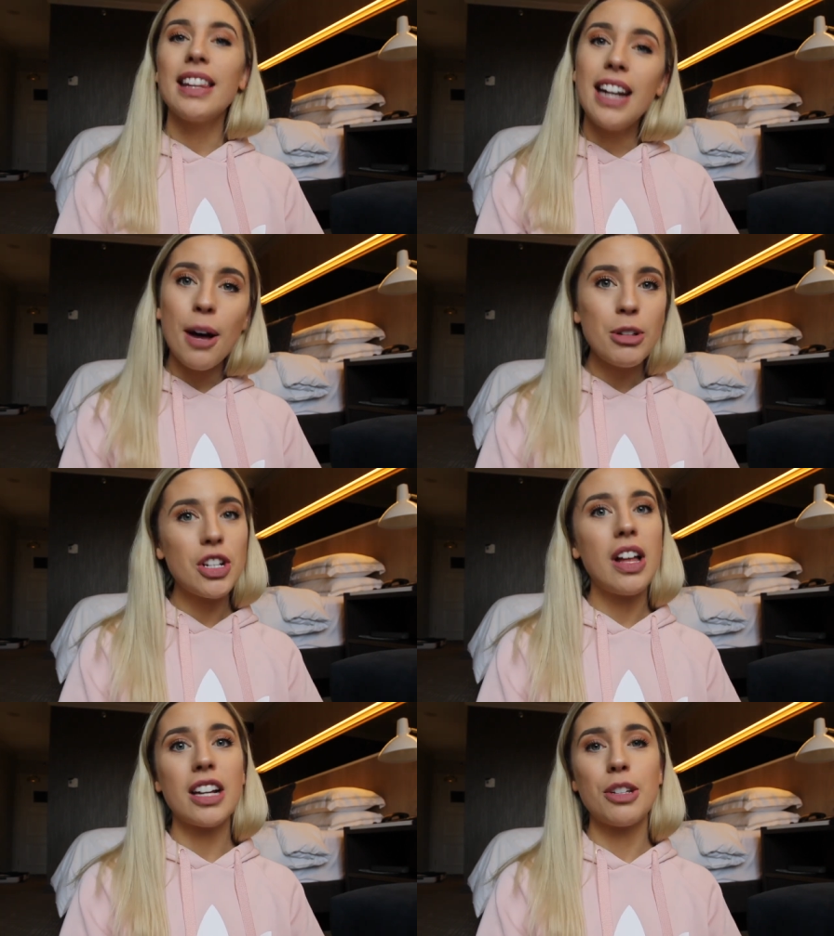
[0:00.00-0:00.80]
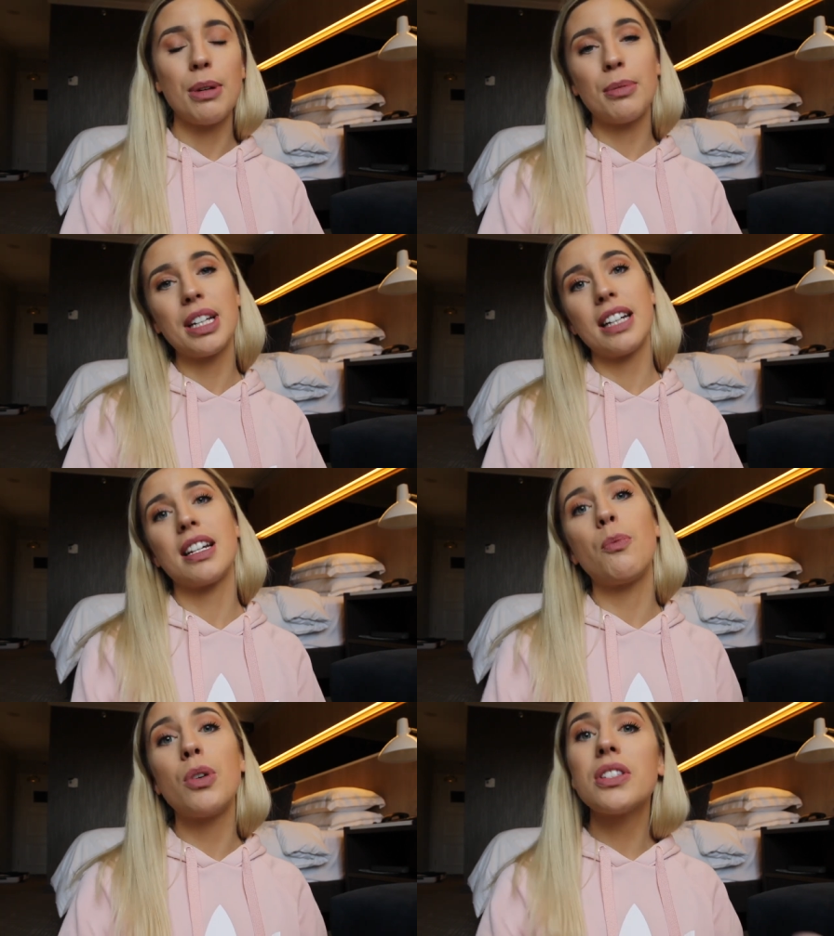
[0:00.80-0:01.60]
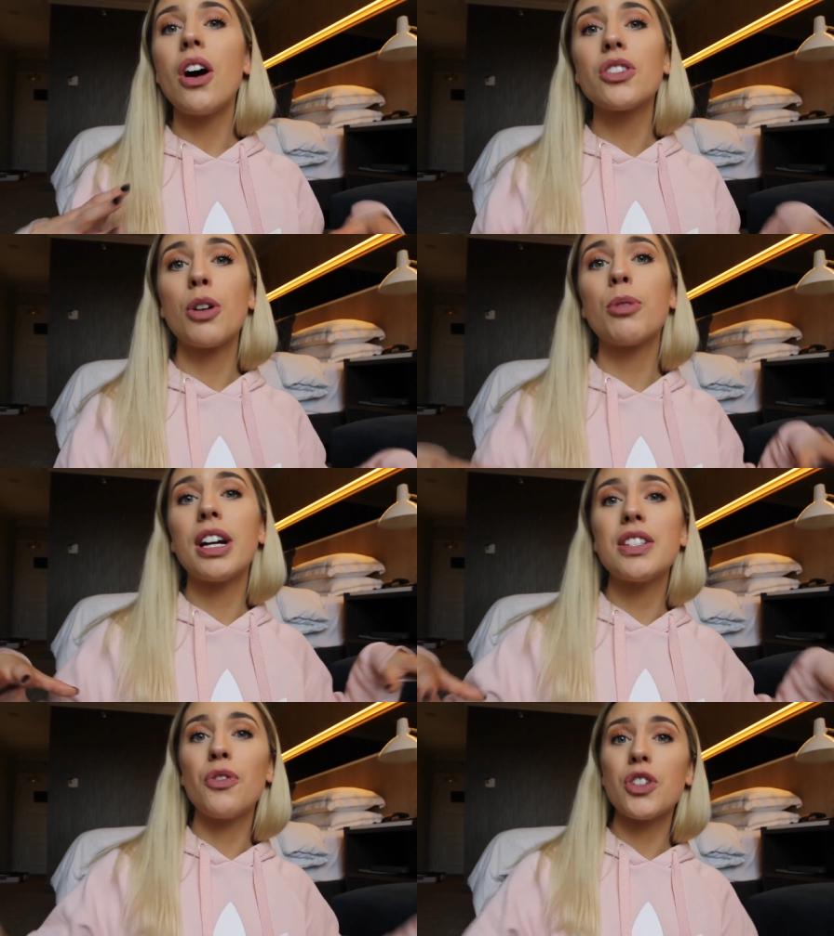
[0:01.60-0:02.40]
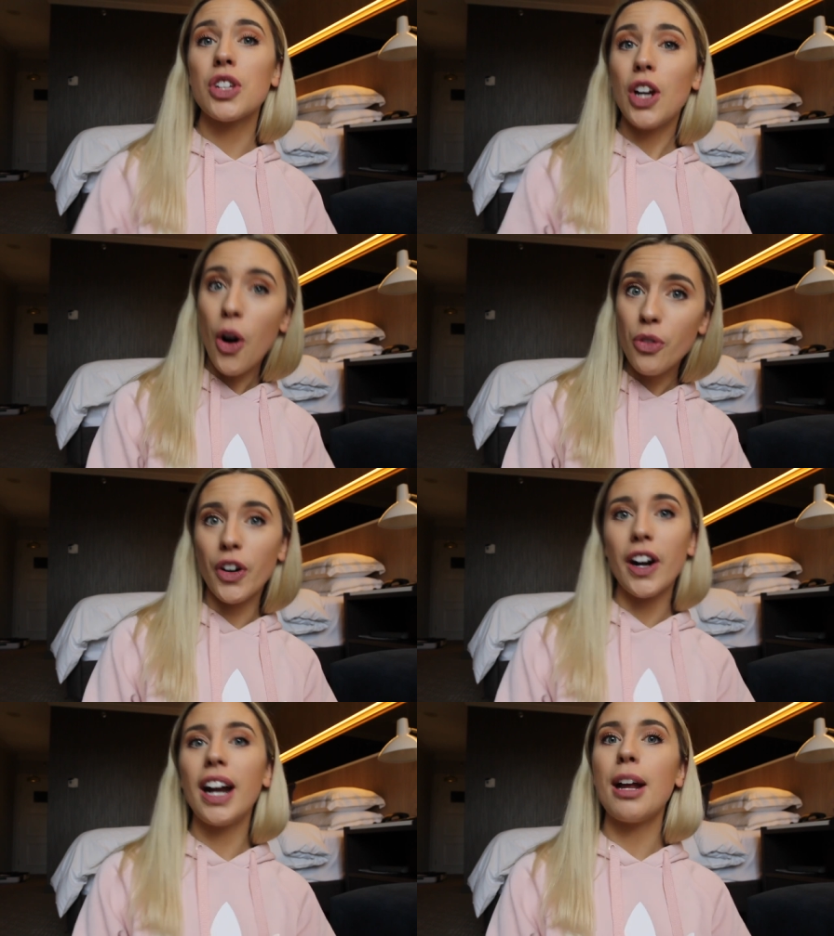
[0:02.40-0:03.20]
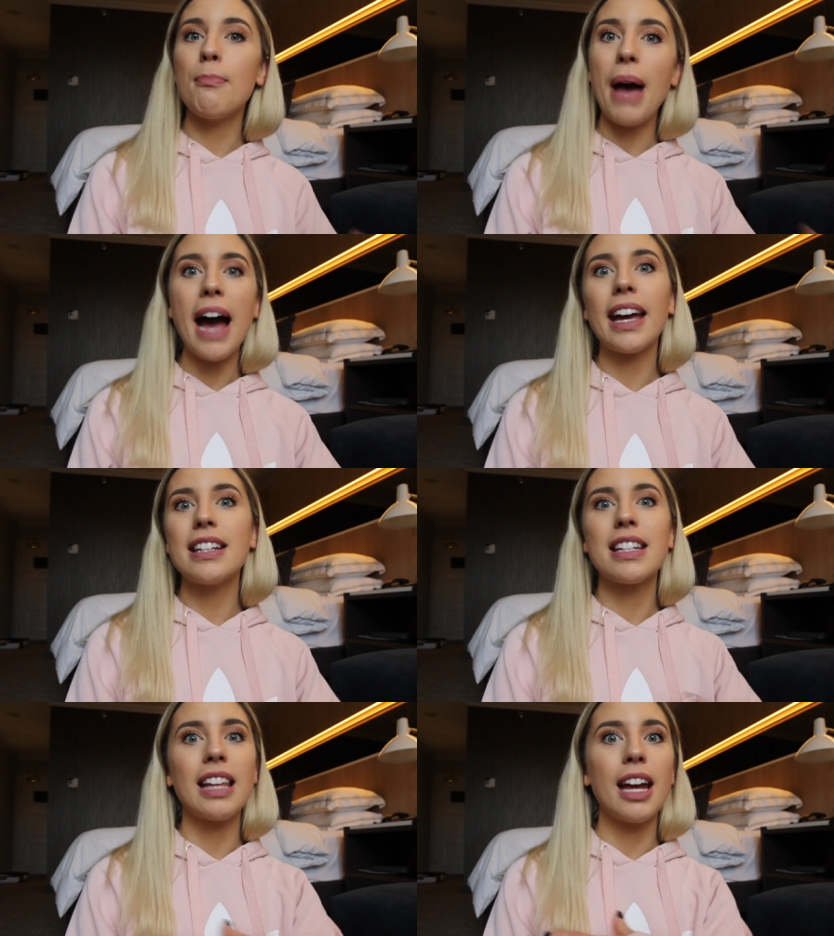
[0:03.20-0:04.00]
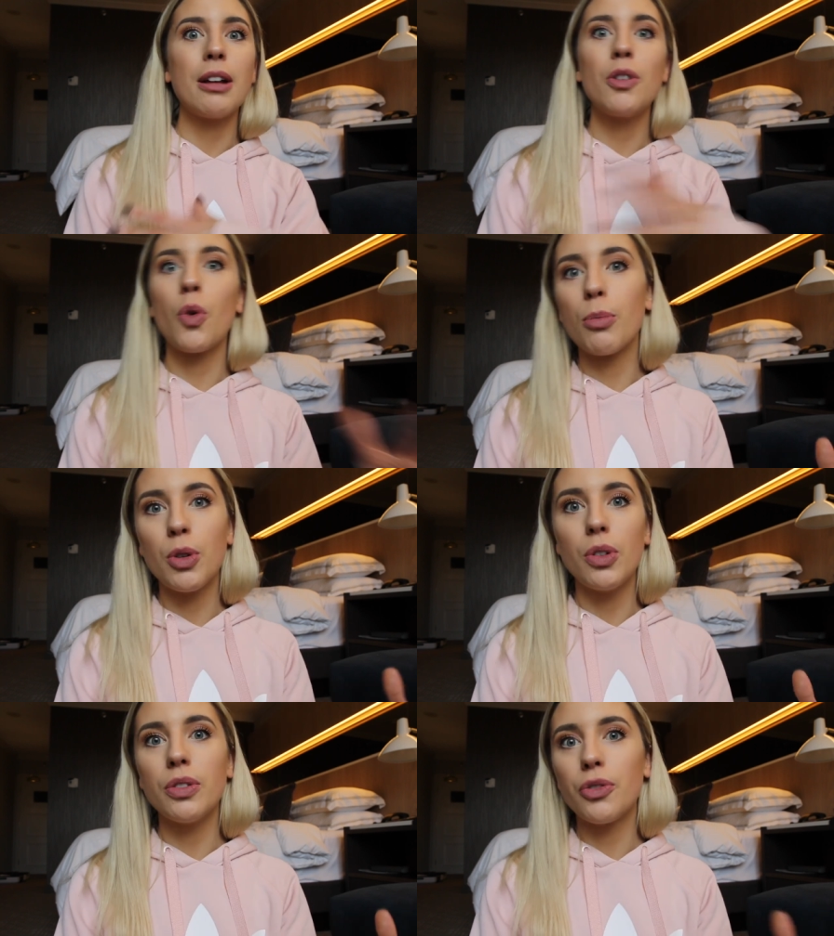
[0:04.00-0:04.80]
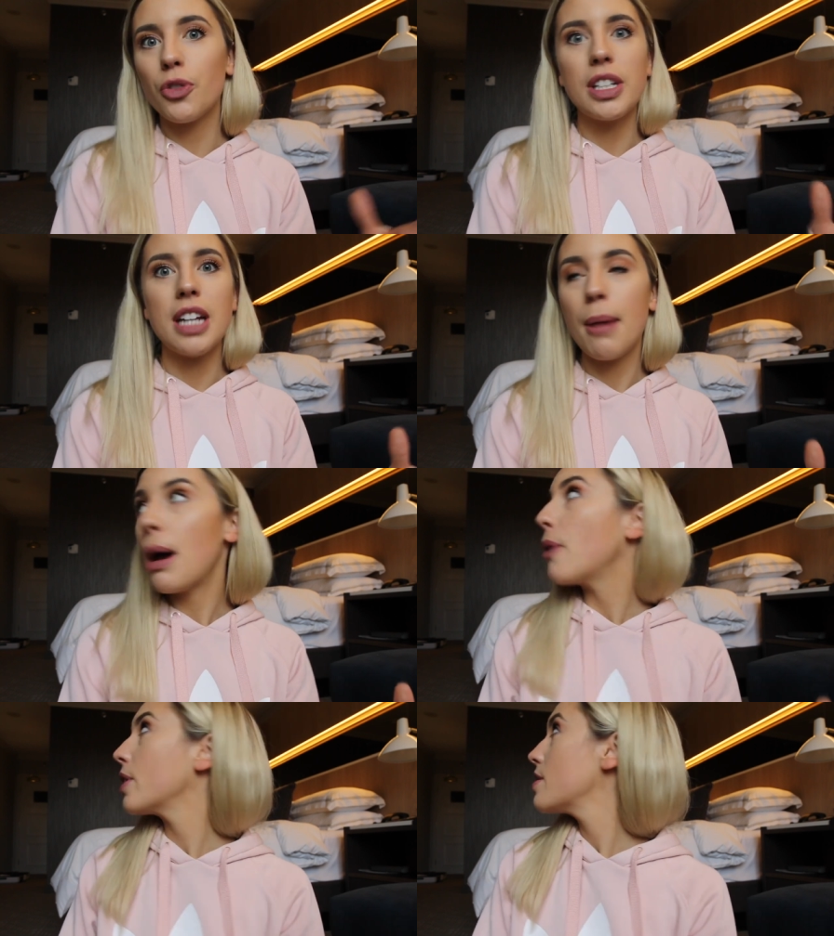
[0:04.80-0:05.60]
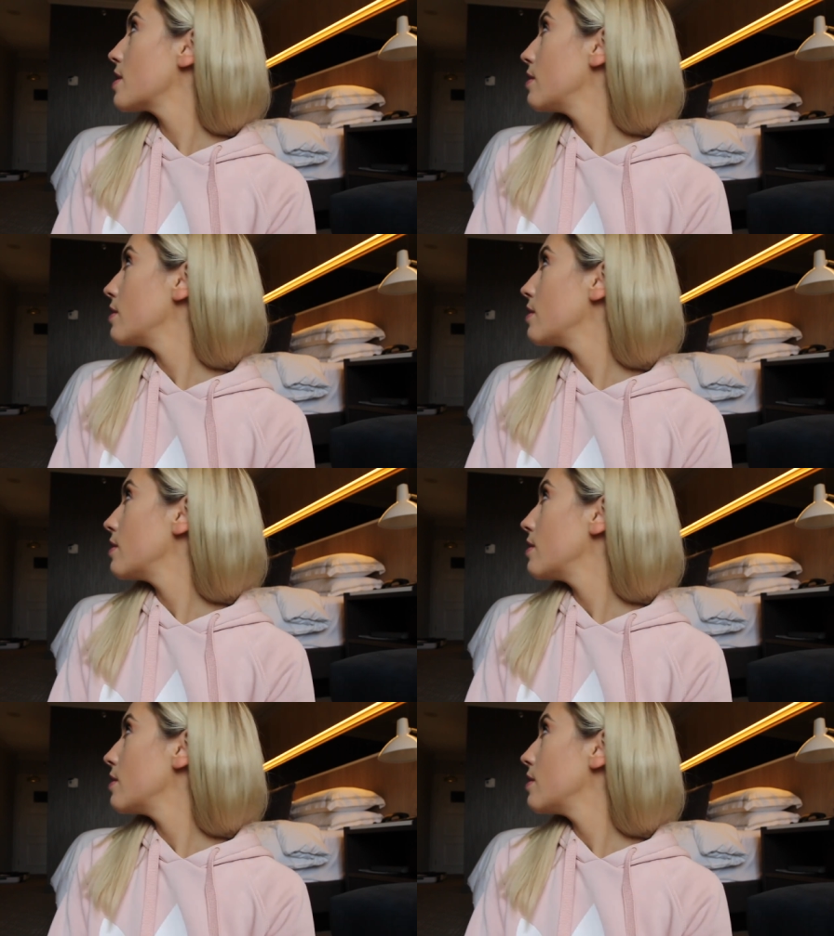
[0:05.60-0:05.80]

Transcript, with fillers: and then how much I'll actually be able to get done once October is officially over and I'm back into like normal free time hours.